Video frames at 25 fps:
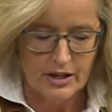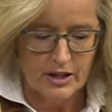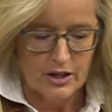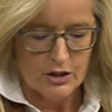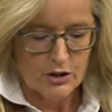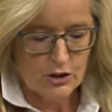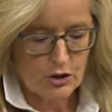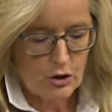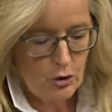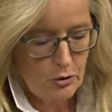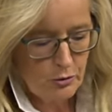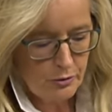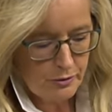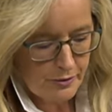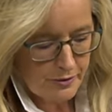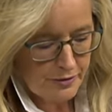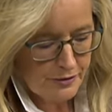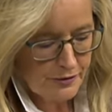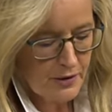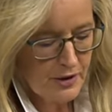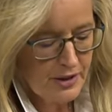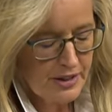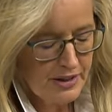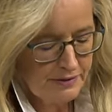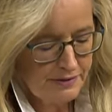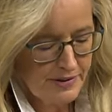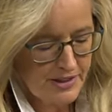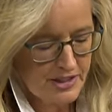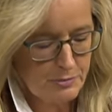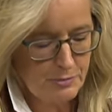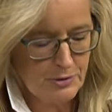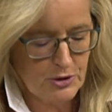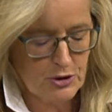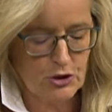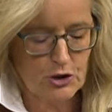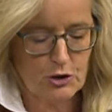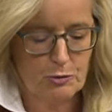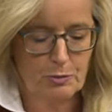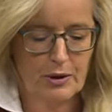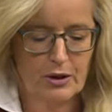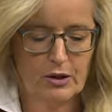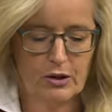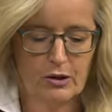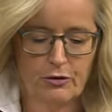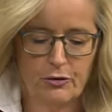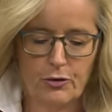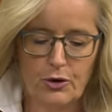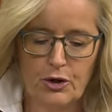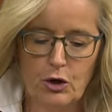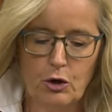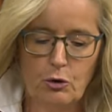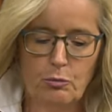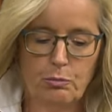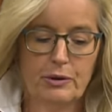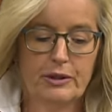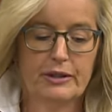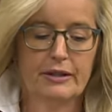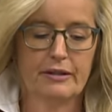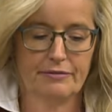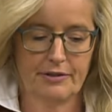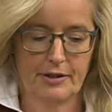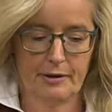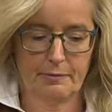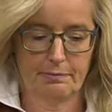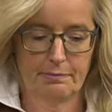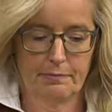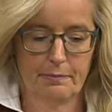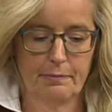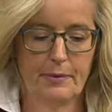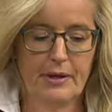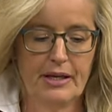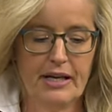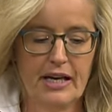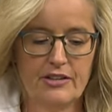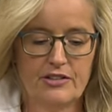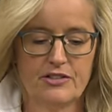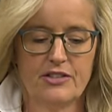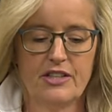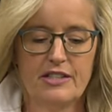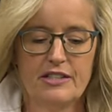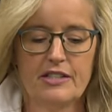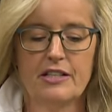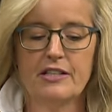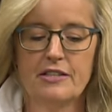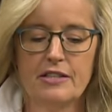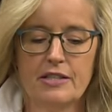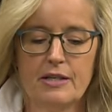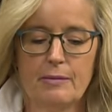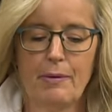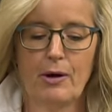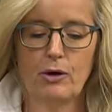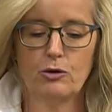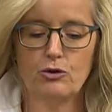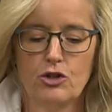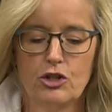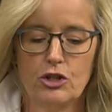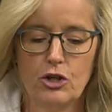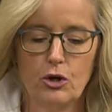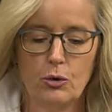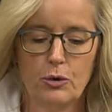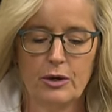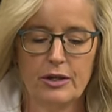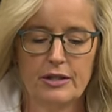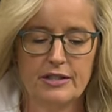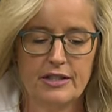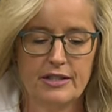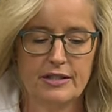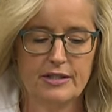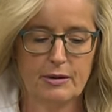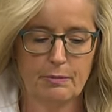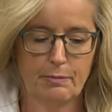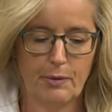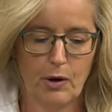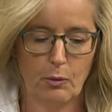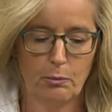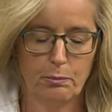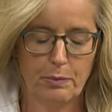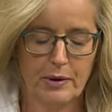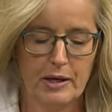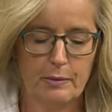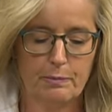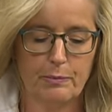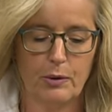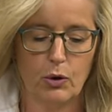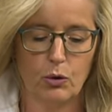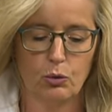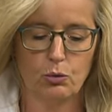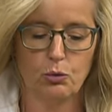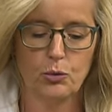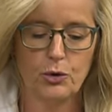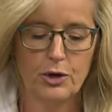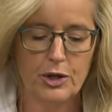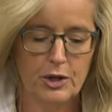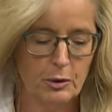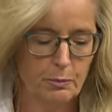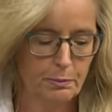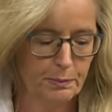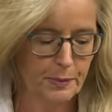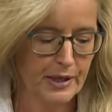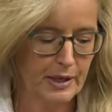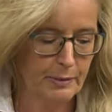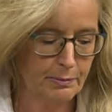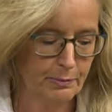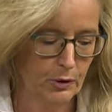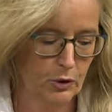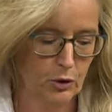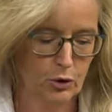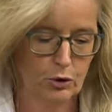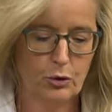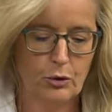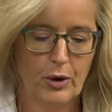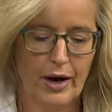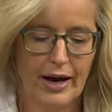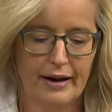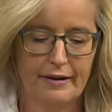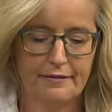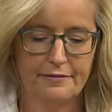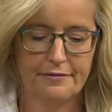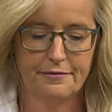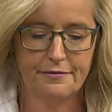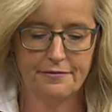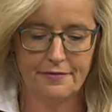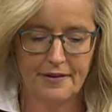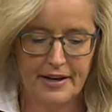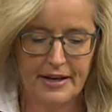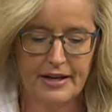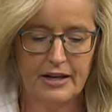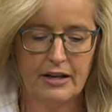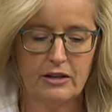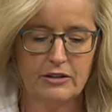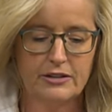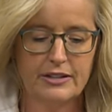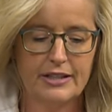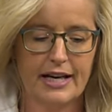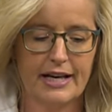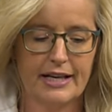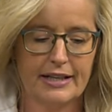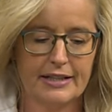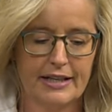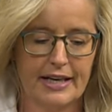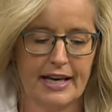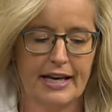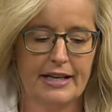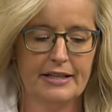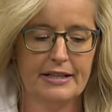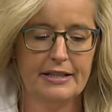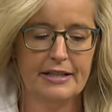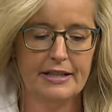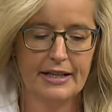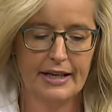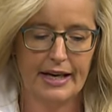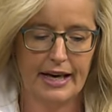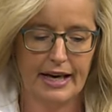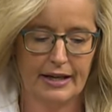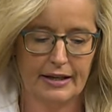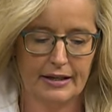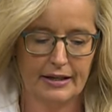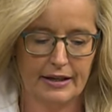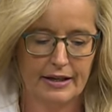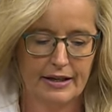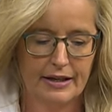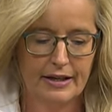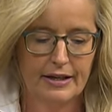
So forgive us, Mr. Speaker, if we don't believe him, because this isn't about slogans, it's about people, real people who have failed again and again,